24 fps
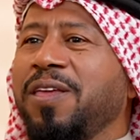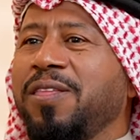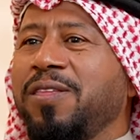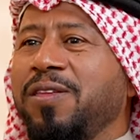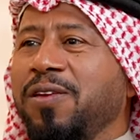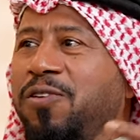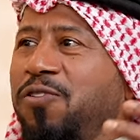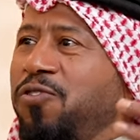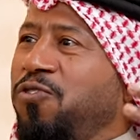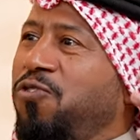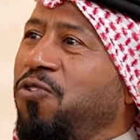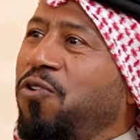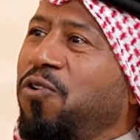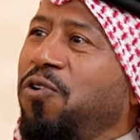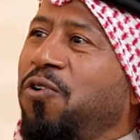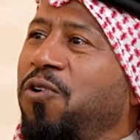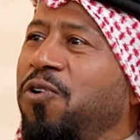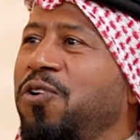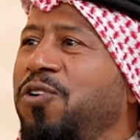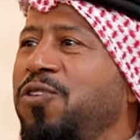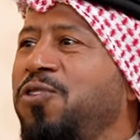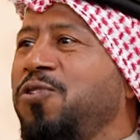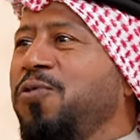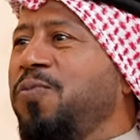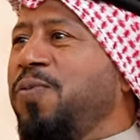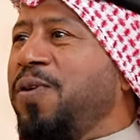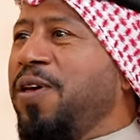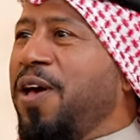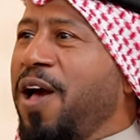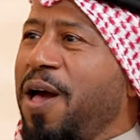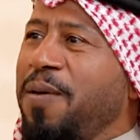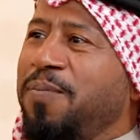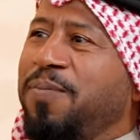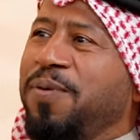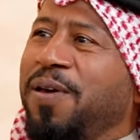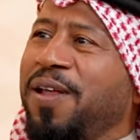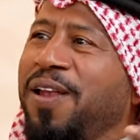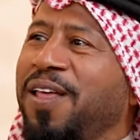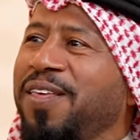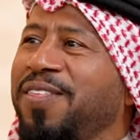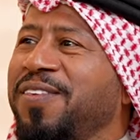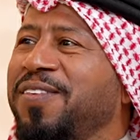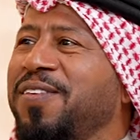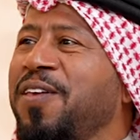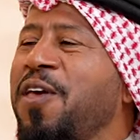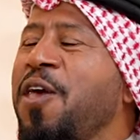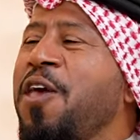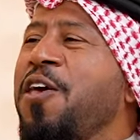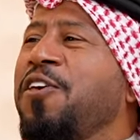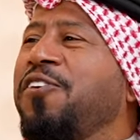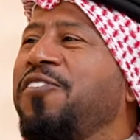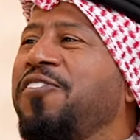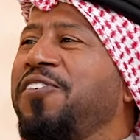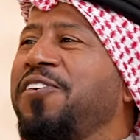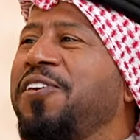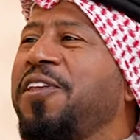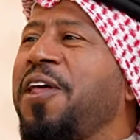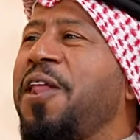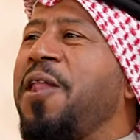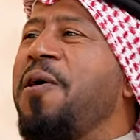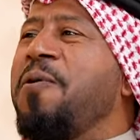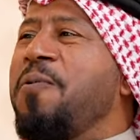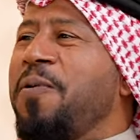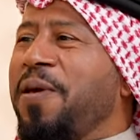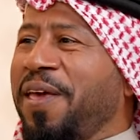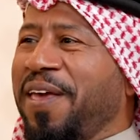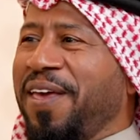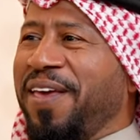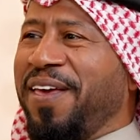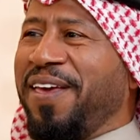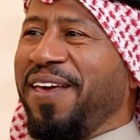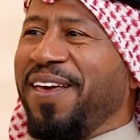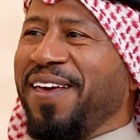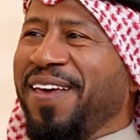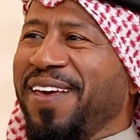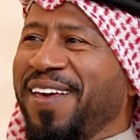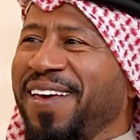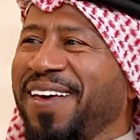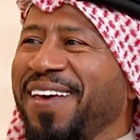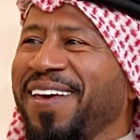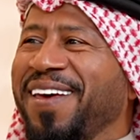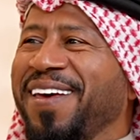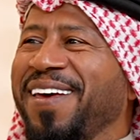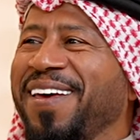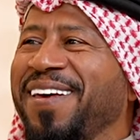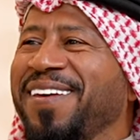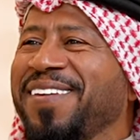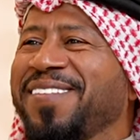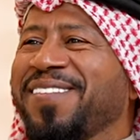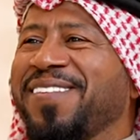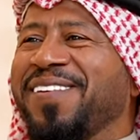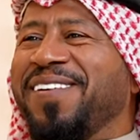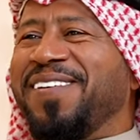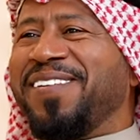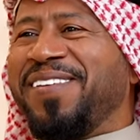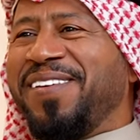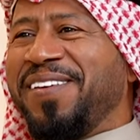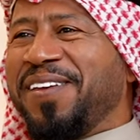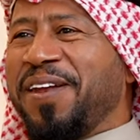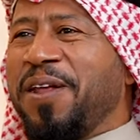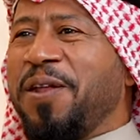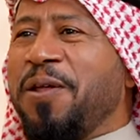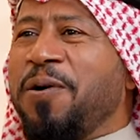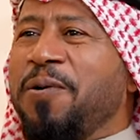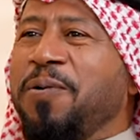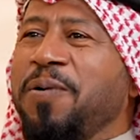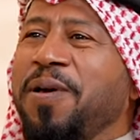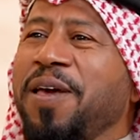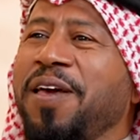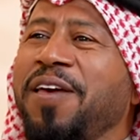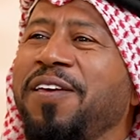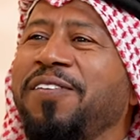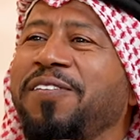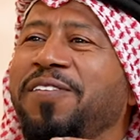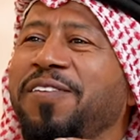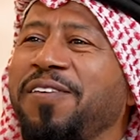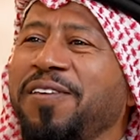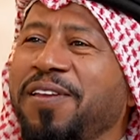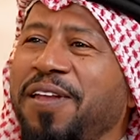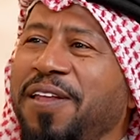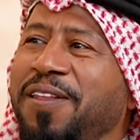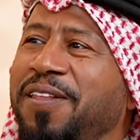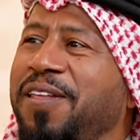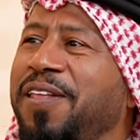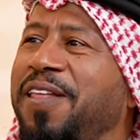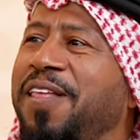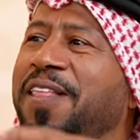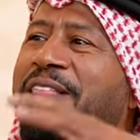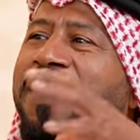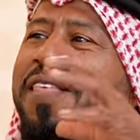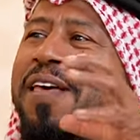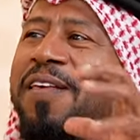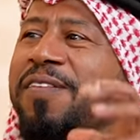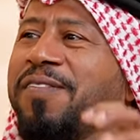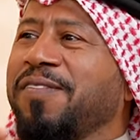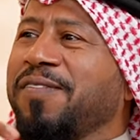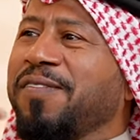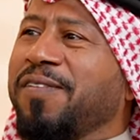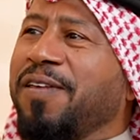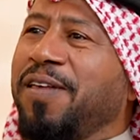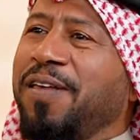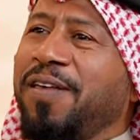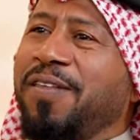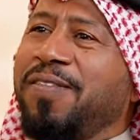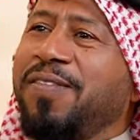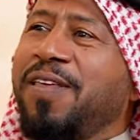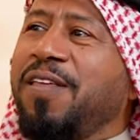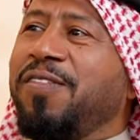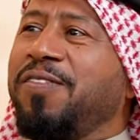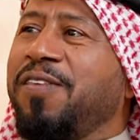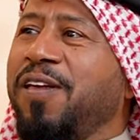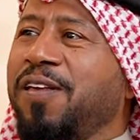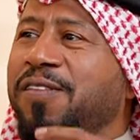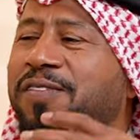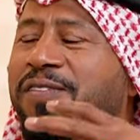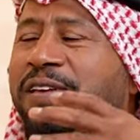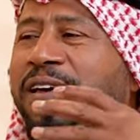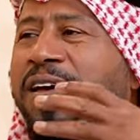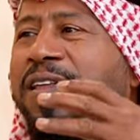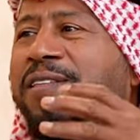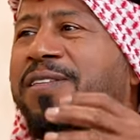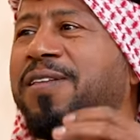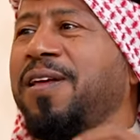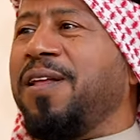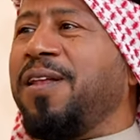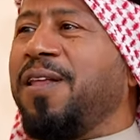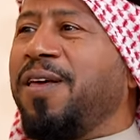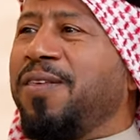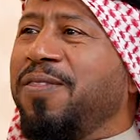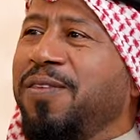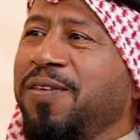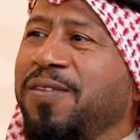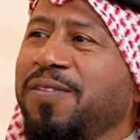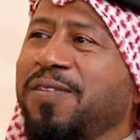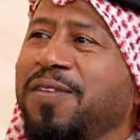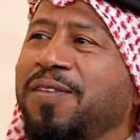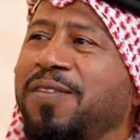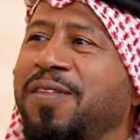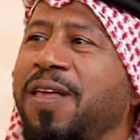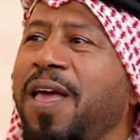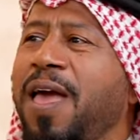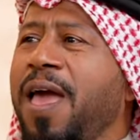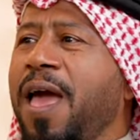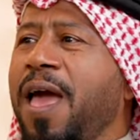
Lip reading: to enjoy, to be happy, all of this. She ran away. So she ran away, she ran in the desert, all of this.